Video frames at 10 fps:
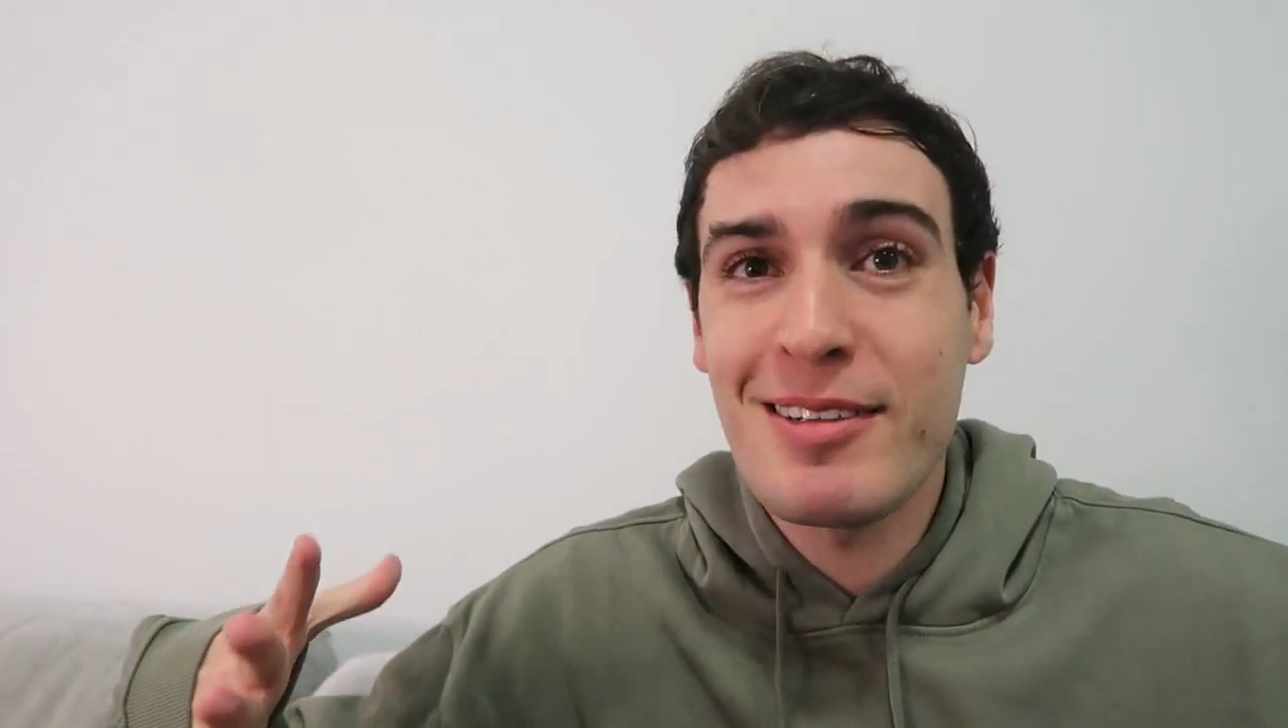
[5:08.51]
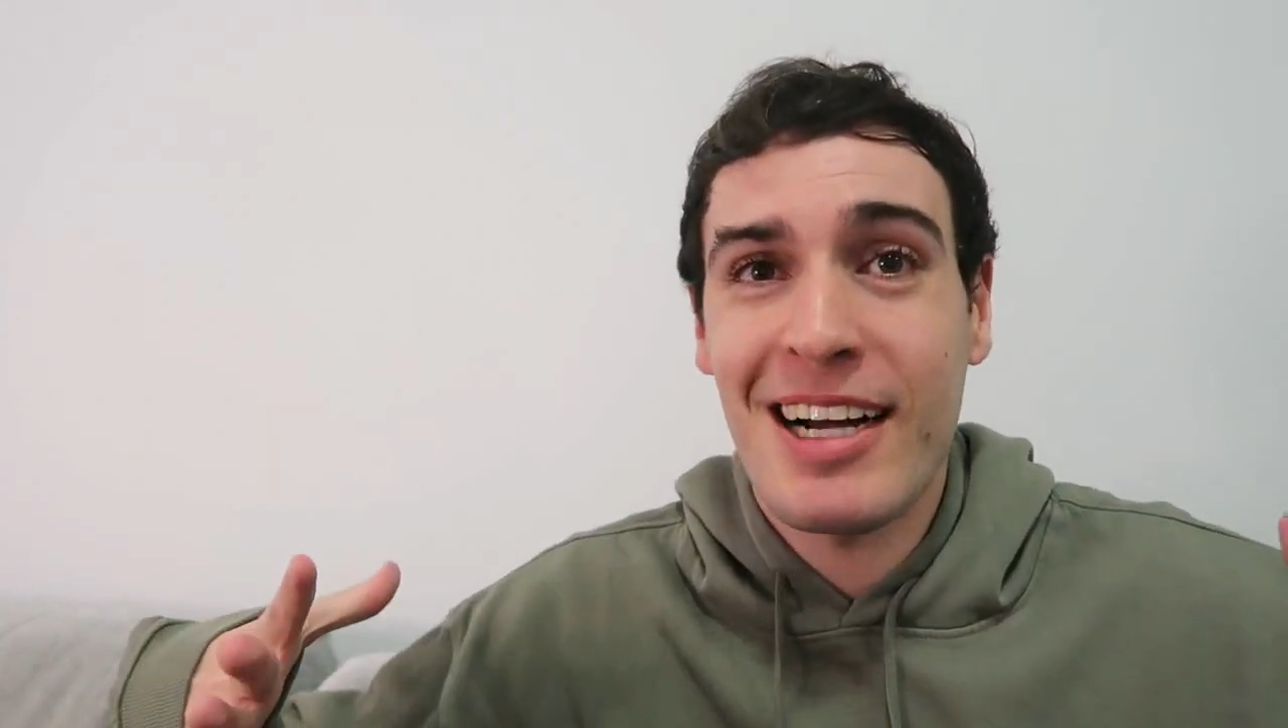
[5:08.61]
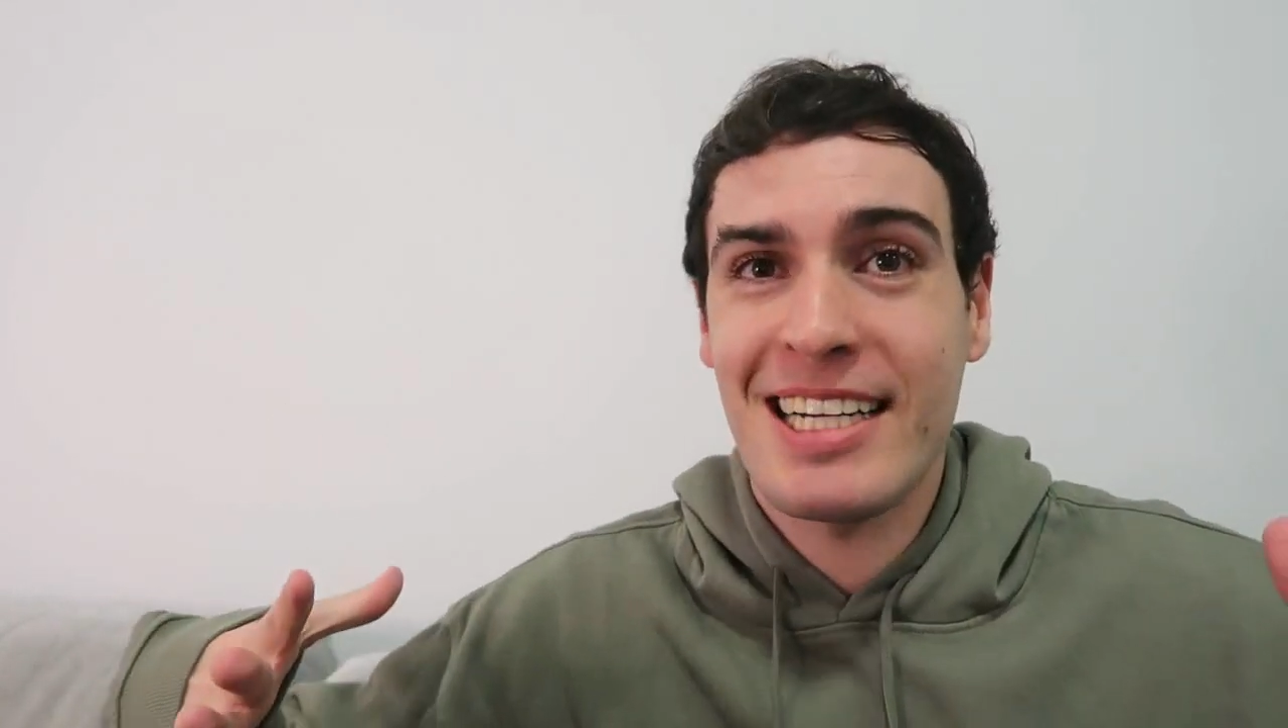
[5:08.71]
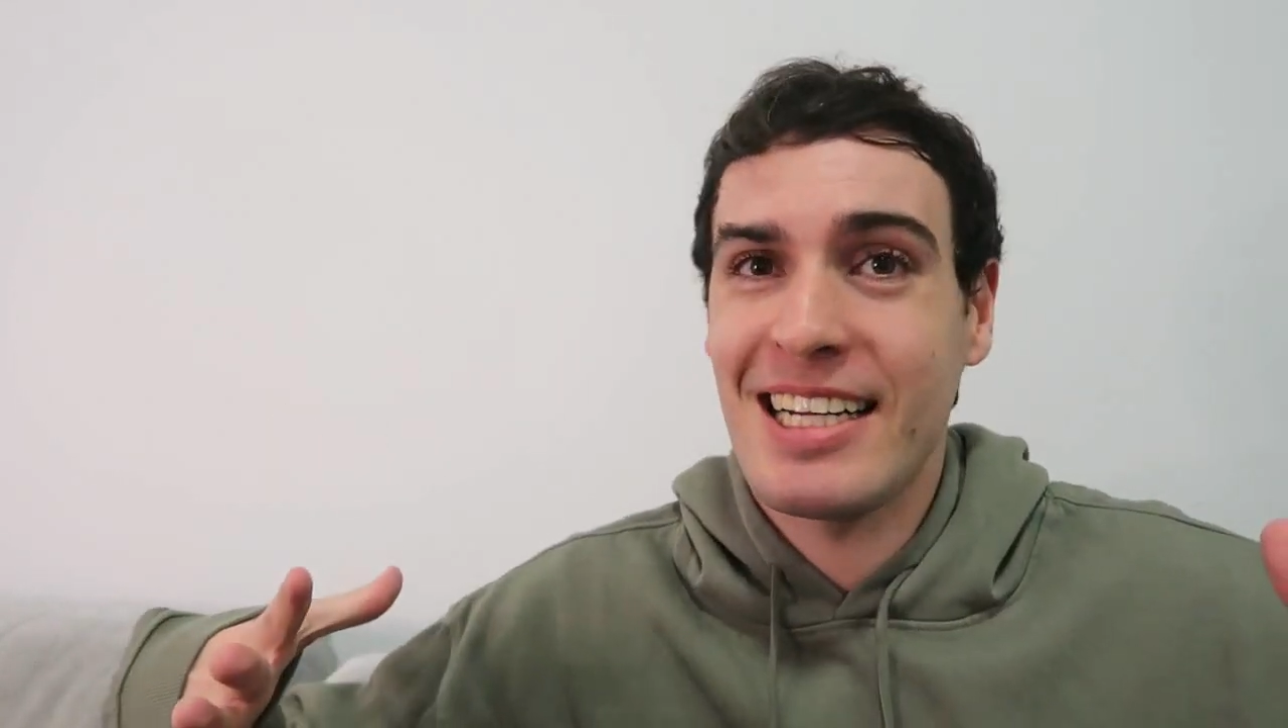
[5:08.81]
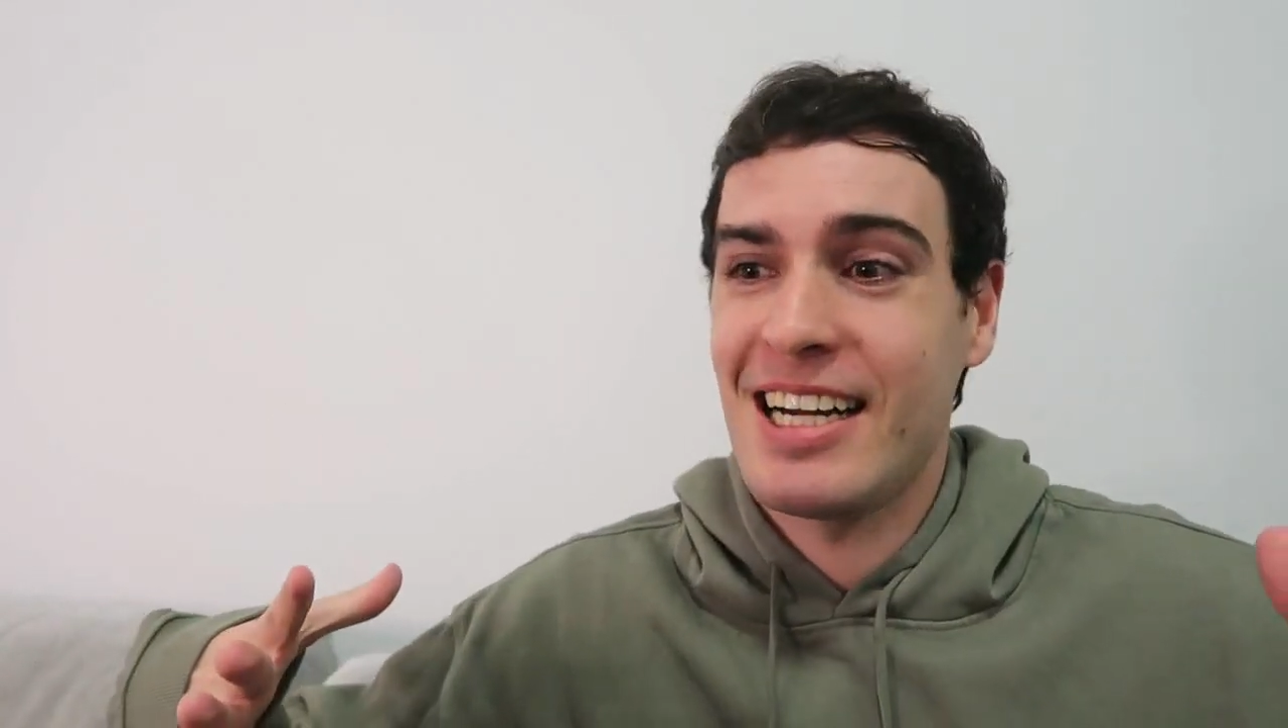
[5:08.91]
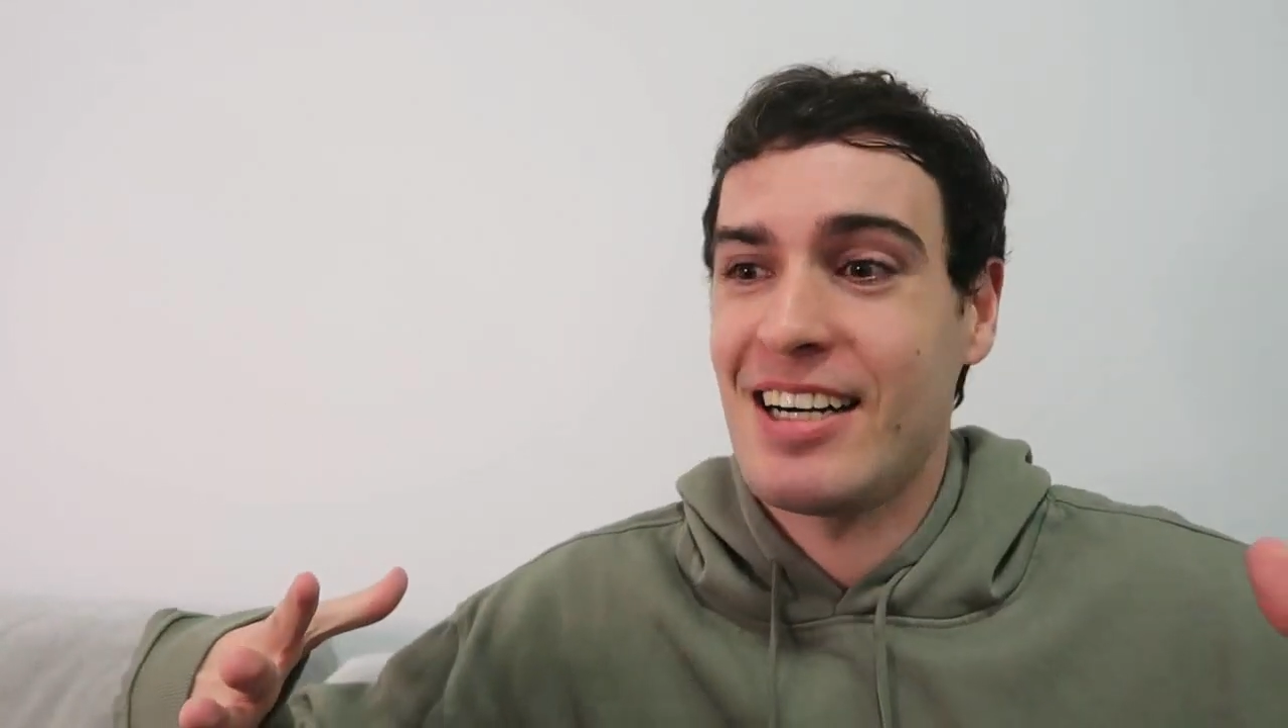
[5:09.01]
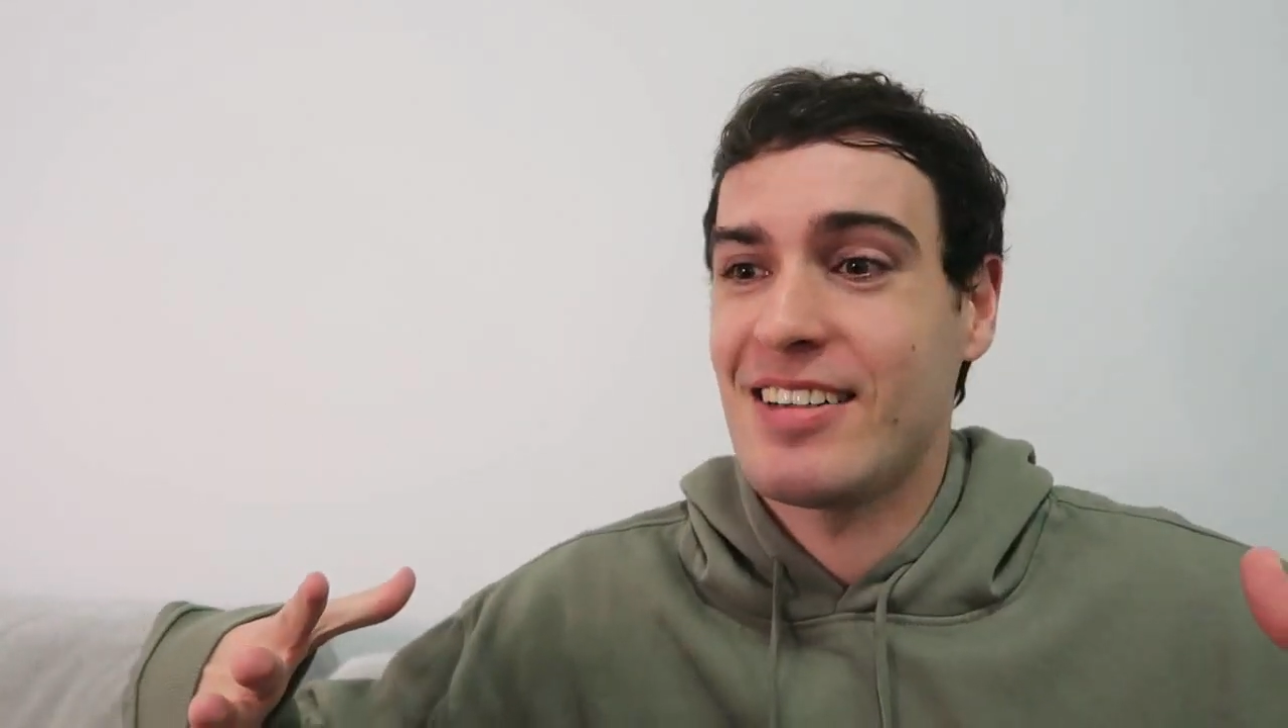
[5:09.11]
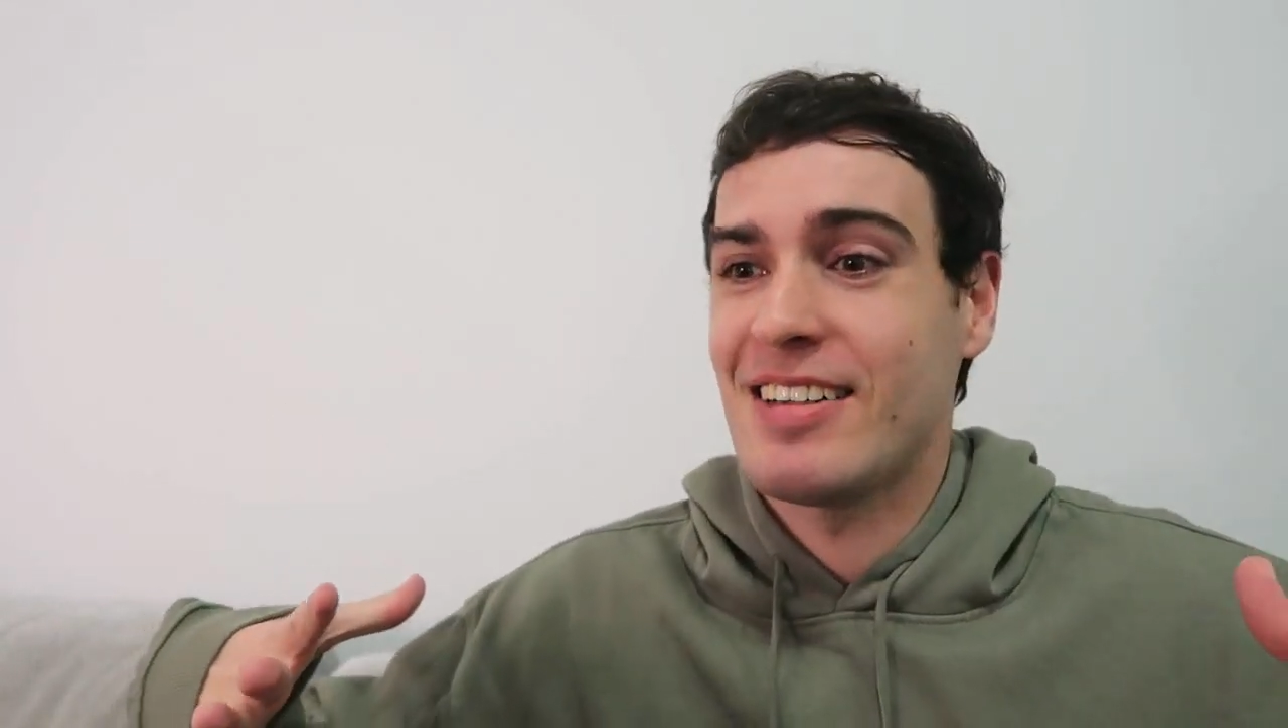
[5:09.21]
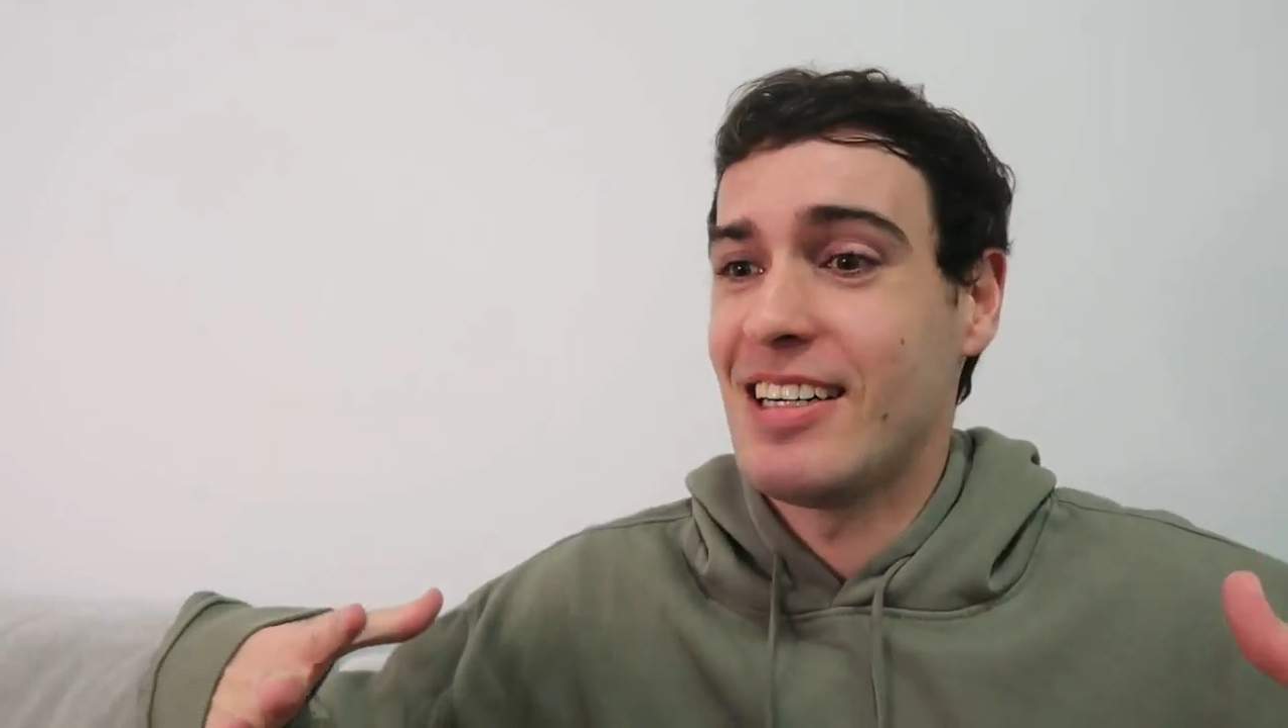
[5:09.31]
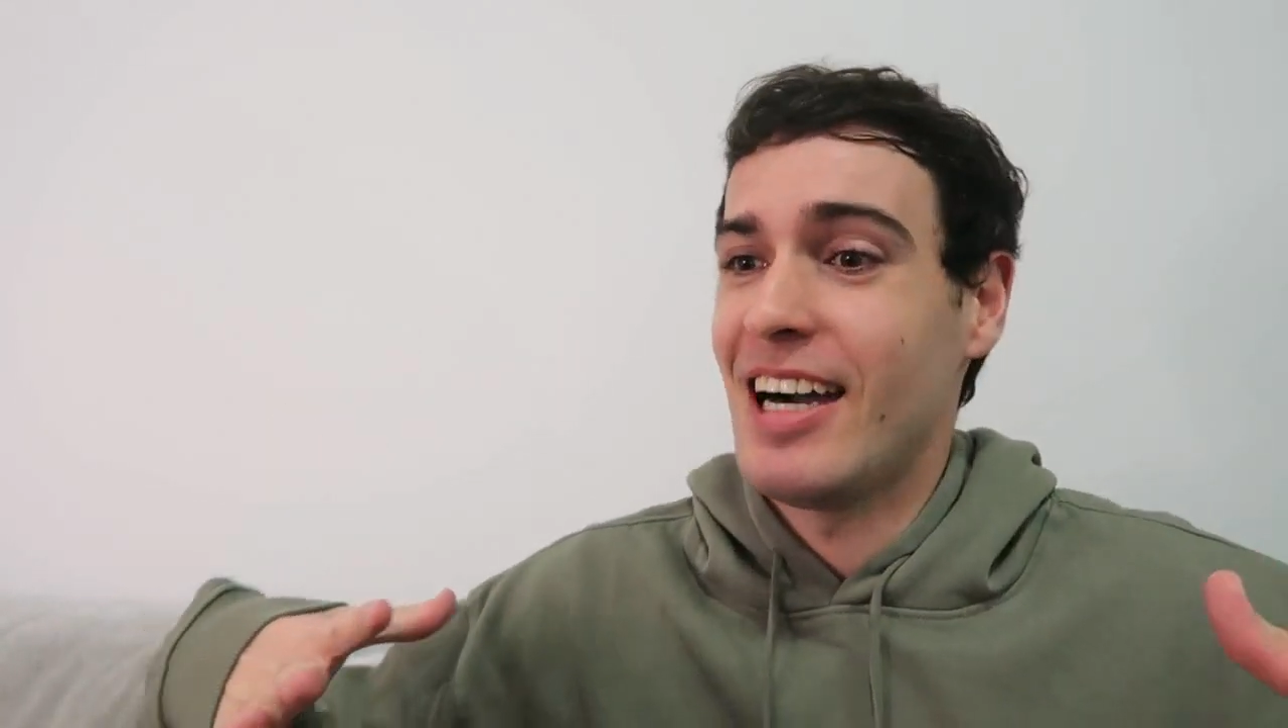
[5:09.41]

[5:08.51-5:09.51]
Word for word: right now.